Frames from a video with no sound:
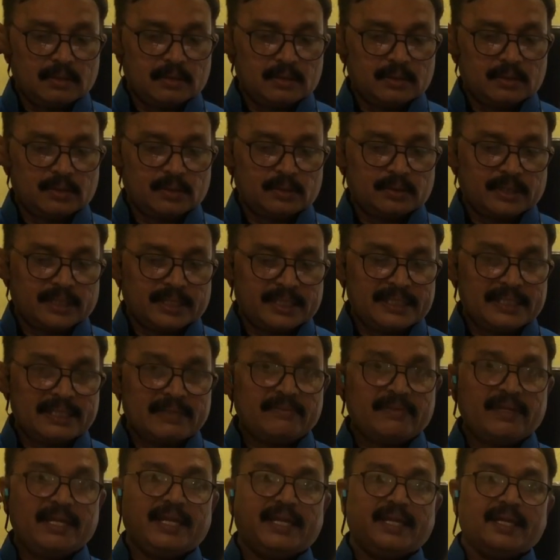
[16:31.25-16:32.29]
So that is the
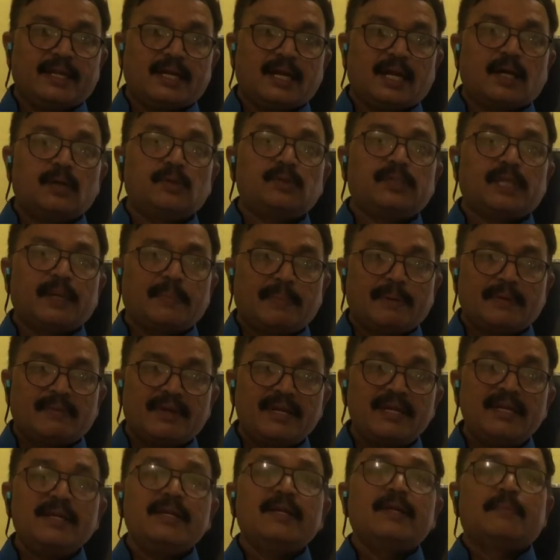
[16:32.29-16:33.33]
way how they
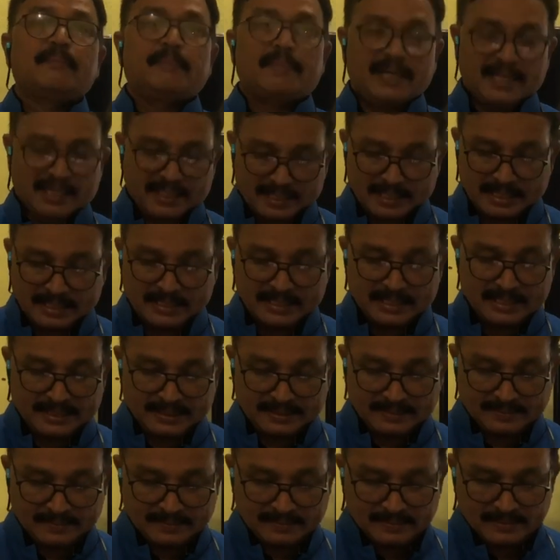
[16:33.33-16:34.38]
prevent pregnancy.
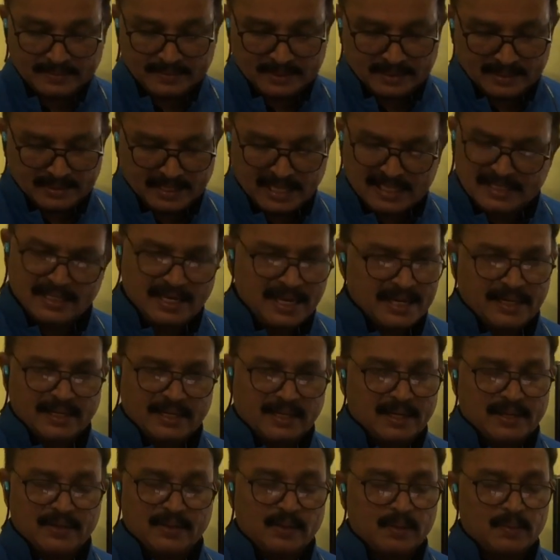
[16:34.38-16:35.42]
Just like
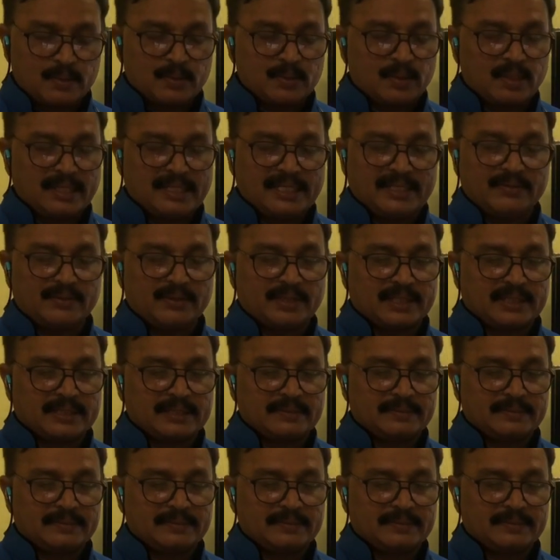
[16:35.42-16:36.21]
condoms, only they work.